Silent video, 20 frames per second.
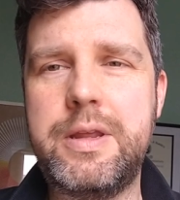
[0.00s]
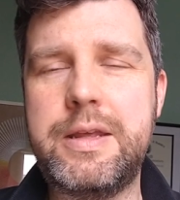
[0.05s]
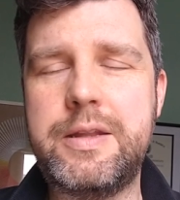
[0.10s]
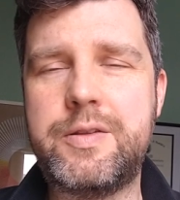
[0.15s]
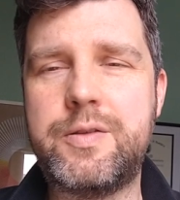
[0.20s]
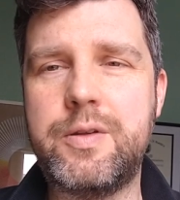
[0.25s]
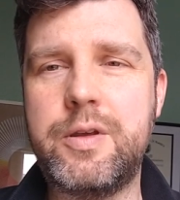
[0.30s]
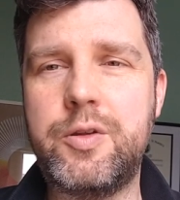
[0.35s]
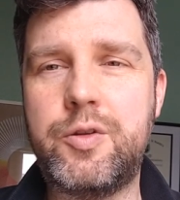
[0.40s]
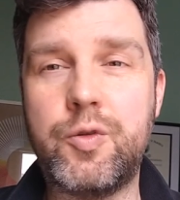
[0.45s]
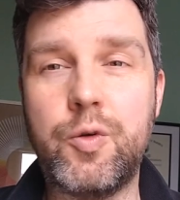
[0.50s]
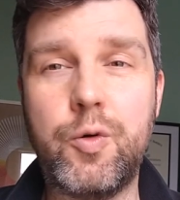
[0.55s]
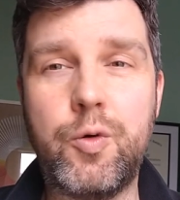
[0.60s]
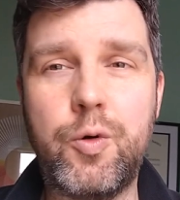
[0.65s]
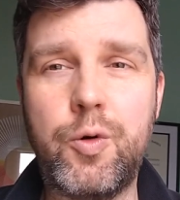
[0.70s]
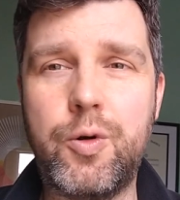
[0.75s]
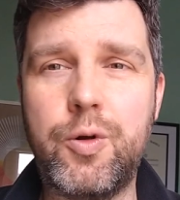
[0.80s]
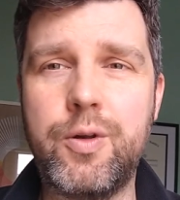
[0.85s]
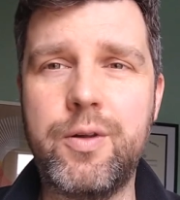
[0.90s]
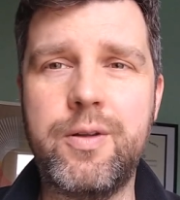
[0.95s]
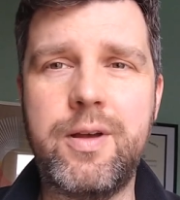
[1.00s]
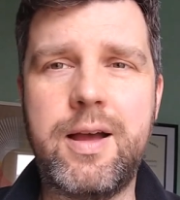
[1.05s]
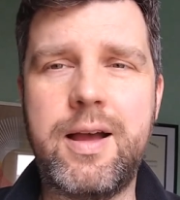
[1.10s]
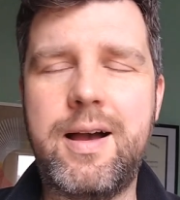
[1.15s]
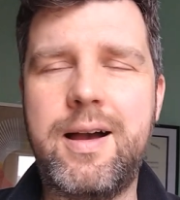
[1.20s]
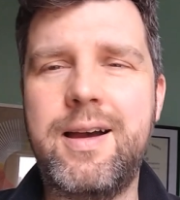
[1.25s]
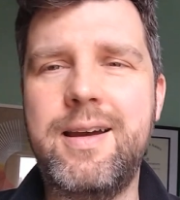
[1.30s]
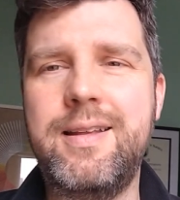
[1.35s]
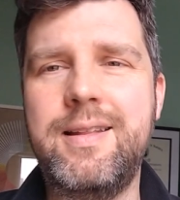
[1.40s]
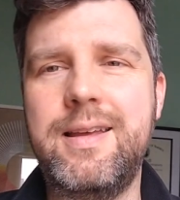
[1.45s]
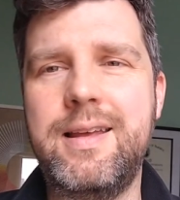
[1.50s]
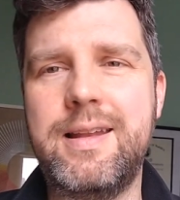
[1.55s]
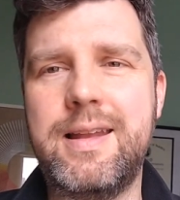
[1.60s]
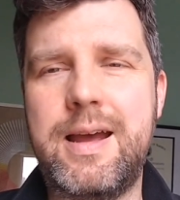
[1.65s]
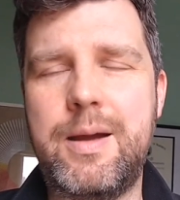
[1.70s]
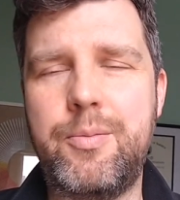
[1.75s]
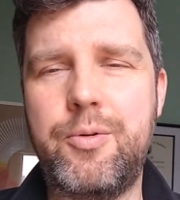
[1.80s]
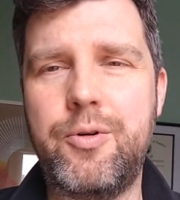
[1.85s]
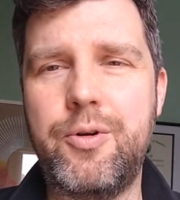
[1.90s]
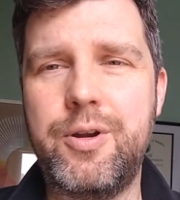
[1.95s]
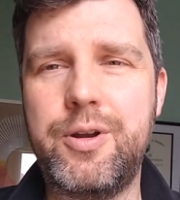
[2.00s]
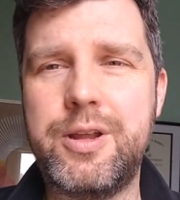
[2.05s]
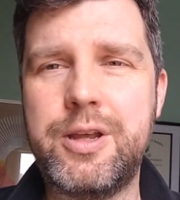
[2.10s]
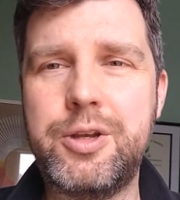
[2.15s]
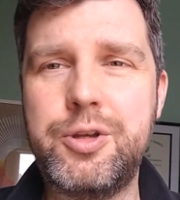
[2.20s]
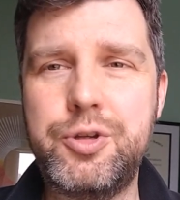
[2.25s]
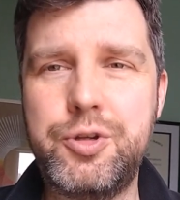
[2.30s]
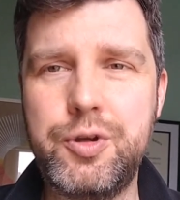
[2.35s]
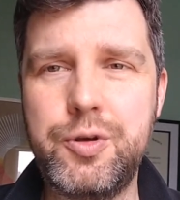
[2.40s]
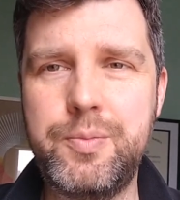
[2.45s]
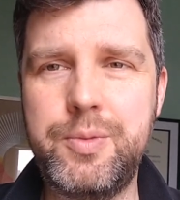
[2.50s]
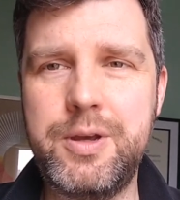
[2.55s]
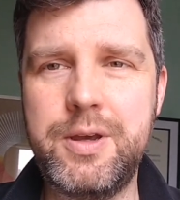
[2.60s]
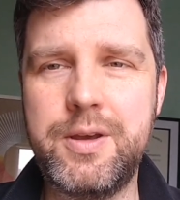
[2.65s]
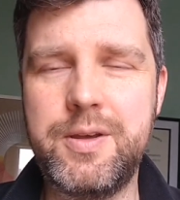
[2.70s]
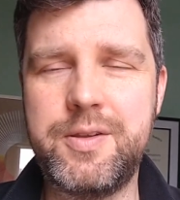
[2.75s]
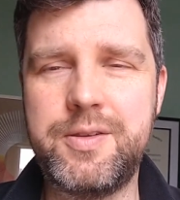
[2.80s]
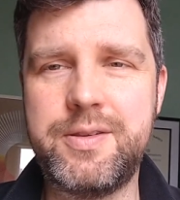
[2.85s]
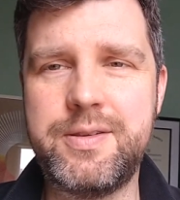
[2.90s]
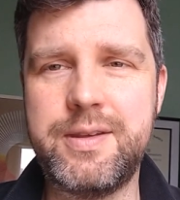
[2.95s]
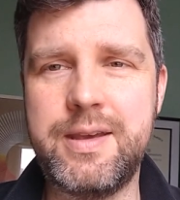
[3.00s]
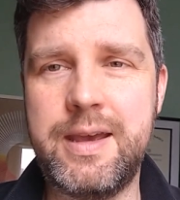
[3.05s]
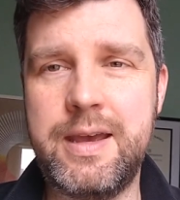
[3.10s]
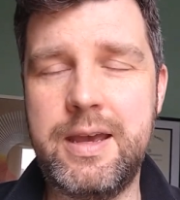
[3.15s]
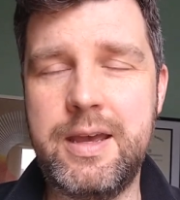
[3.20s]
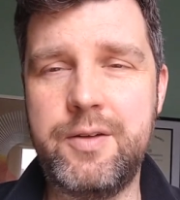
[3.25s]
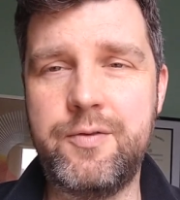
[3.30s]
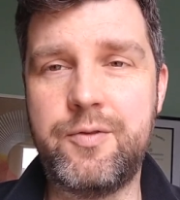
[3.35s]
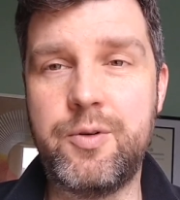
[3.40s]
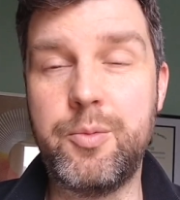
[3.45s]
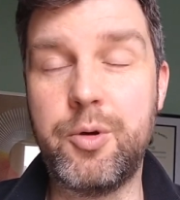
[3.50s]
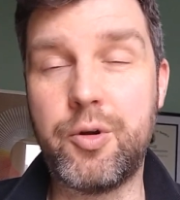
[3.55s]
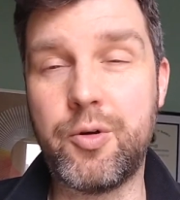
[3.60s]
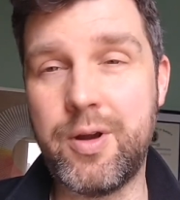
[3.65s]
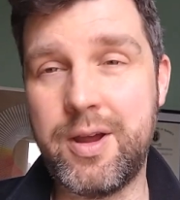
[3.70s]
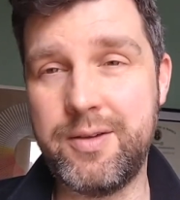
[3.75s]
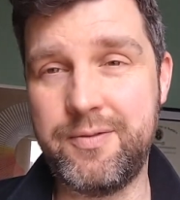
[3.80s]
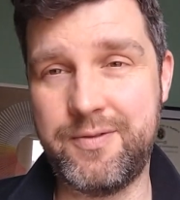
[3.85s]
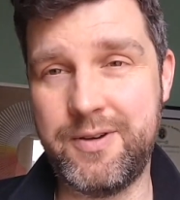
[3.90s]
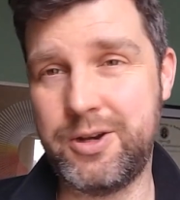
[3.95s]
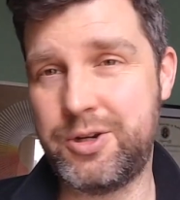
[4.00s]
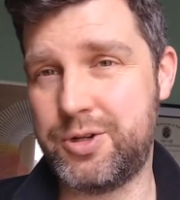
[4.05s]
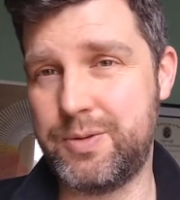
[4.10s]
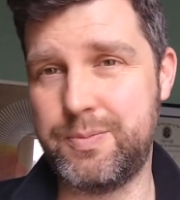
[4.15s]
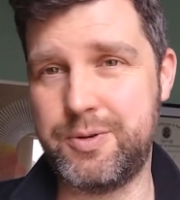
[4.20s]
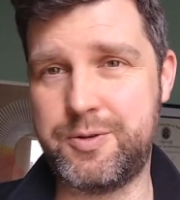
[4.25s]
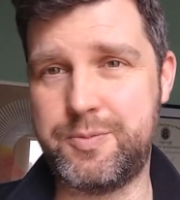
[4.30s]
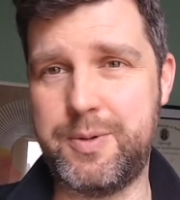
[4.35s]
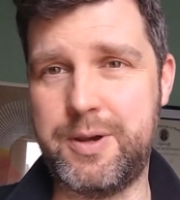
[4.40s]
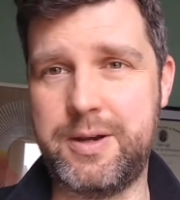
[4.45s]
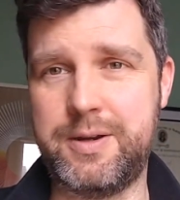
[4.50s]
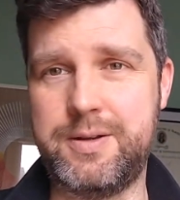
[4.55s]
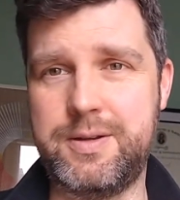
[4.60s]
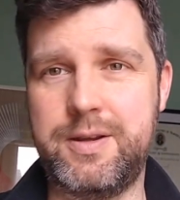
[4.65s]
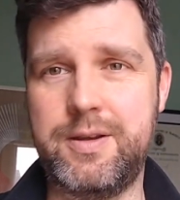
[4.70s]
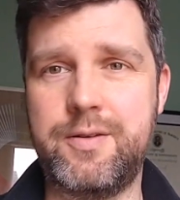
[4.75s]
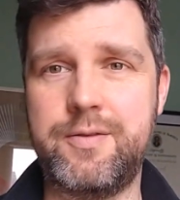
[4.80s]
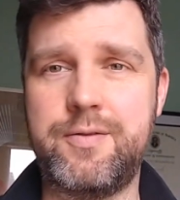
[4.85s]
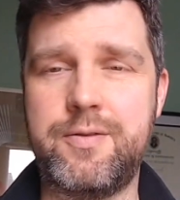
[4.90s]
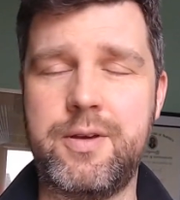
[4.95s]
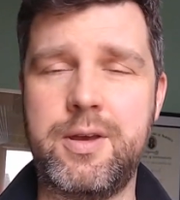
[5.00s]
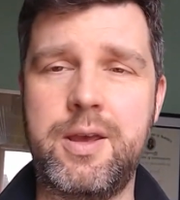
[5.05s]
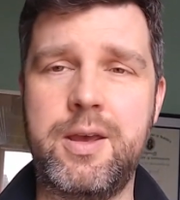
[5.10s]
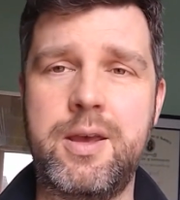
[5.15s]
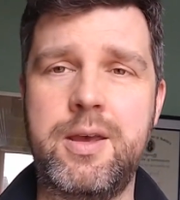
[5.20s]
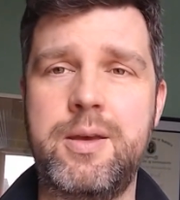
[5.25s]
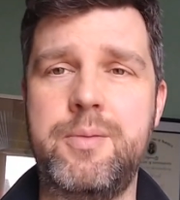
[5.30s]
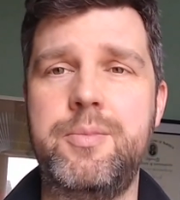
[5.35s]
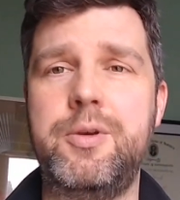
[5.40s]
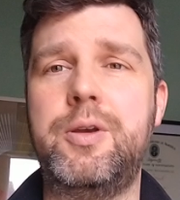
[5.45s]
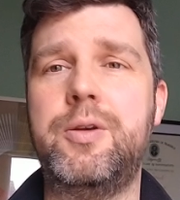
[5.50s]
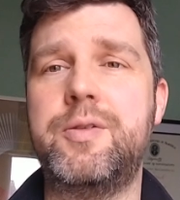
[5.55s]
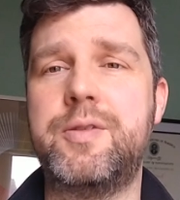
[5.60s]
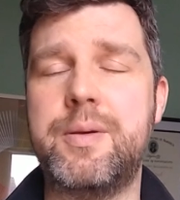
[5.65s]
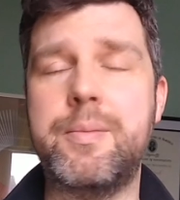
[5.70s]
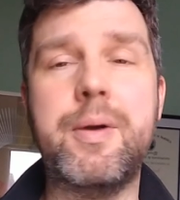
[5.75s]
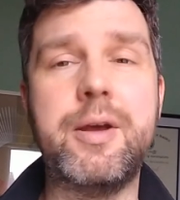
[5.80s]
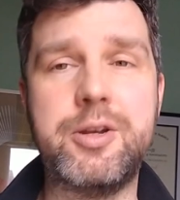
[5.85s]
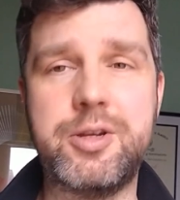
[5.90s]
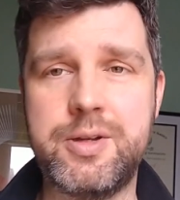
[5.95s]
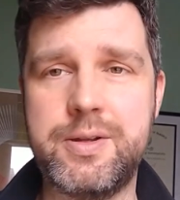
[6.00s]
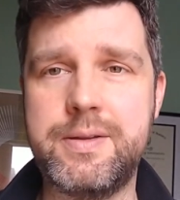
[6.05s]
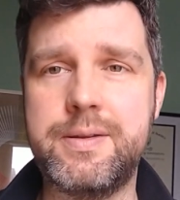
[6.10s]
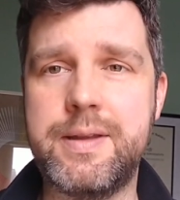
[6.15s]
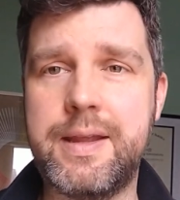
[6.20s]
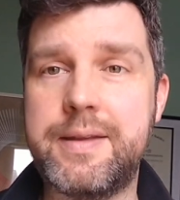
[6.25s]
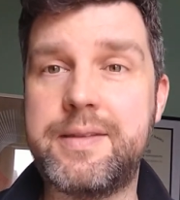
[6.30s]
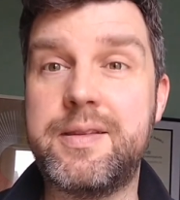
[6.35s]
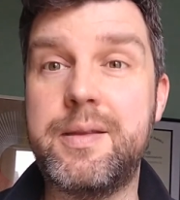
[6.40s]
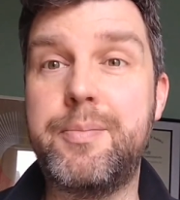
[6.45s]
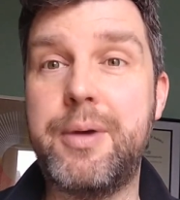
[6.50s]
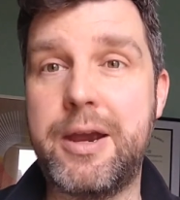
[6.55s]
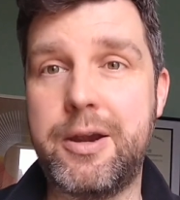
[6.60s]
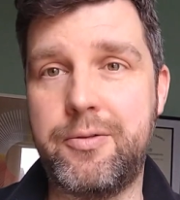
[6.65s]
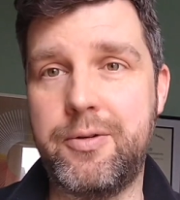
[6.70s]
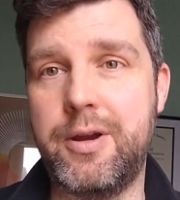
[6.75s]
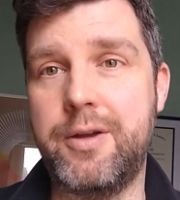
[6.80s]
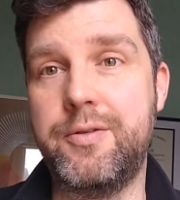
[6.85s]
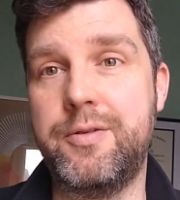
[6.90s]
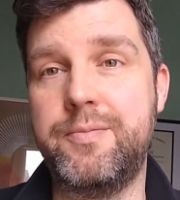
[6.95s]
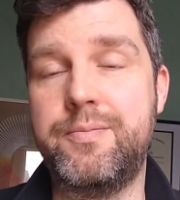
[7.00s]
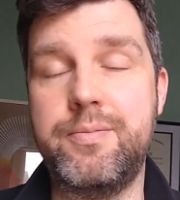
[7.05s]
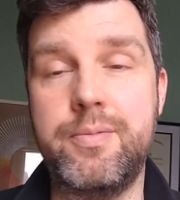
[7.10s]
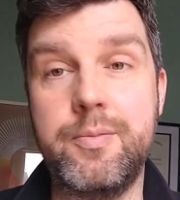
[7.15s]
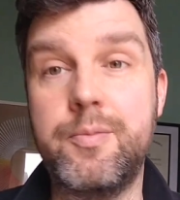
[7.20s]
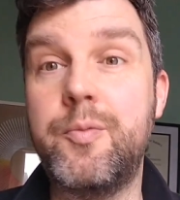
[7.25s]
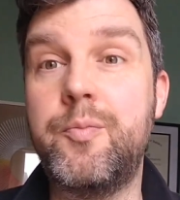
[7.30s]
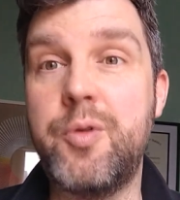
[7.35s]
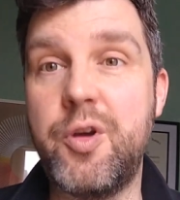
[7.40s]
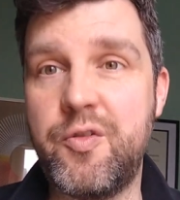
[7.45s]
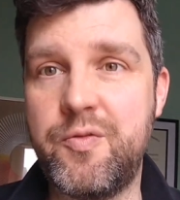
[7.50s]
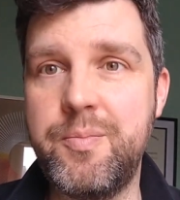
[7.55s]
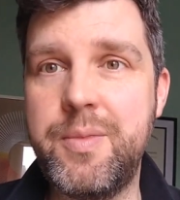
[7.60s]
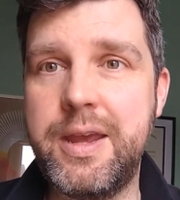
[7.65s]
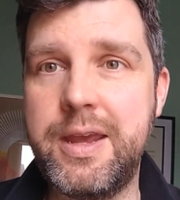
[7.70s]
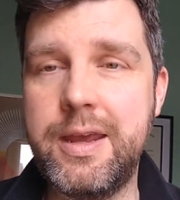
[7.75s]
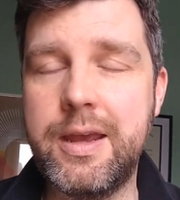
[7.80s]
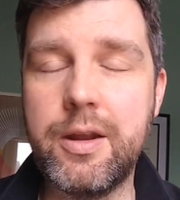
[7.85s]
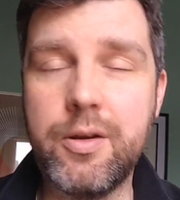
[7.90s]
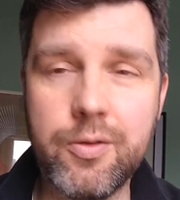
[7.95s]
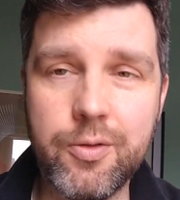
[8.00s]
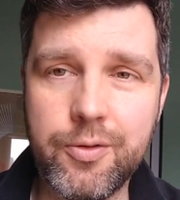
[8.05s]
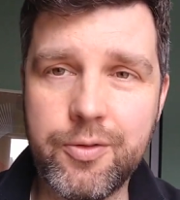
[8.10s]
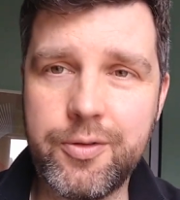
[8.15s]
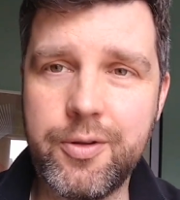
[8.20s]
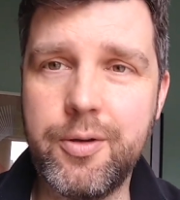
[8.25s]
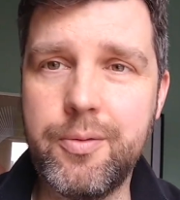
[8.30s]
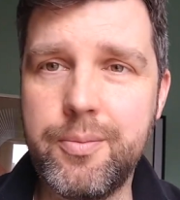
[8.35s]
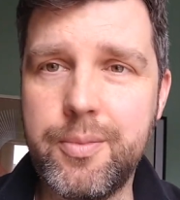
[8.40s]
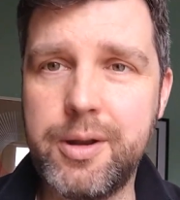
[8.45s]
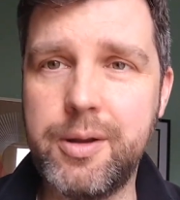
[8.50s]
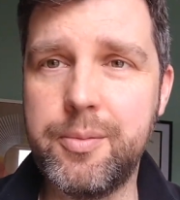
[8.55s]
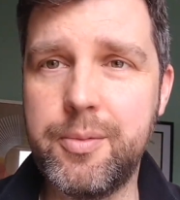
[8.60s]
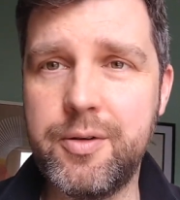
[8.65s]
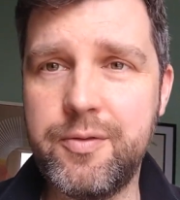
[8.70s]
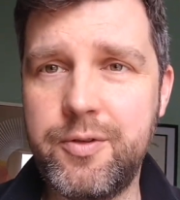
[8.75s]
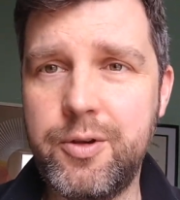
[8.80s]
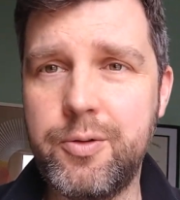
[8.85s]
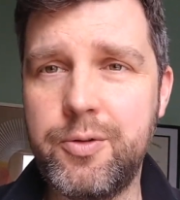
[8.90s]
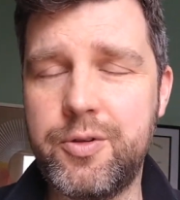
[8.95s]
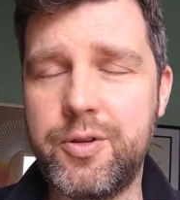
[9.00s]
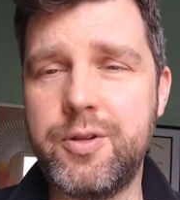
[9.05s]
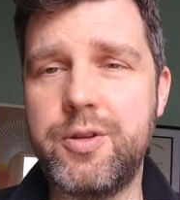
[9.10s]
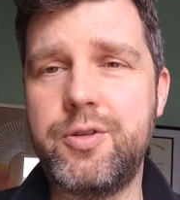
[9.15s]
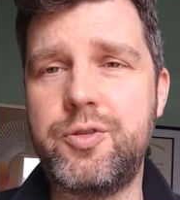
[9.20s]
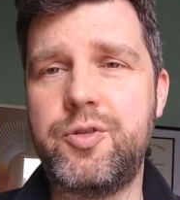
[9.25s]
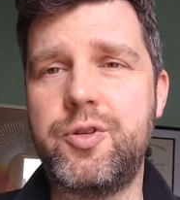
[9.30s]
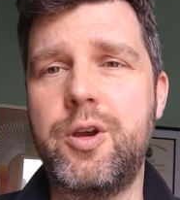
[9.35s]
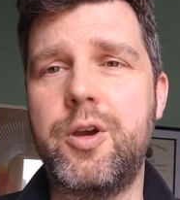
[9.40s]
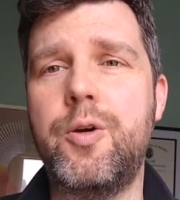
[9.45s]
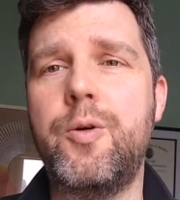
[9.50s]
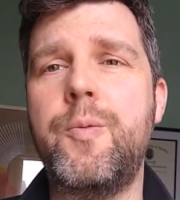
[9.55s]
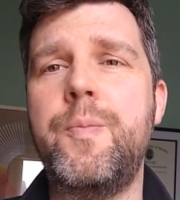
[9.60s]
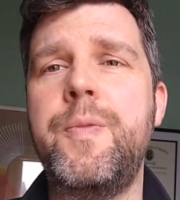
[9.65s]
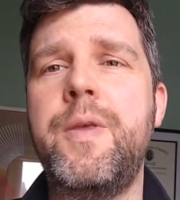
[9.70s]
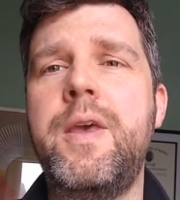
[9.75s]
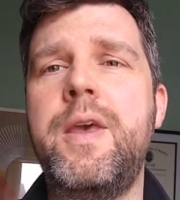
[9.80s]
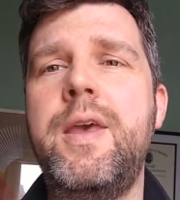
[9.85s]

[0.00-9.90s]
It's all highly elaborate and dubious, and from a crime fiction perspective, because I imagine that's the background of both me and also many of my viewers on this show,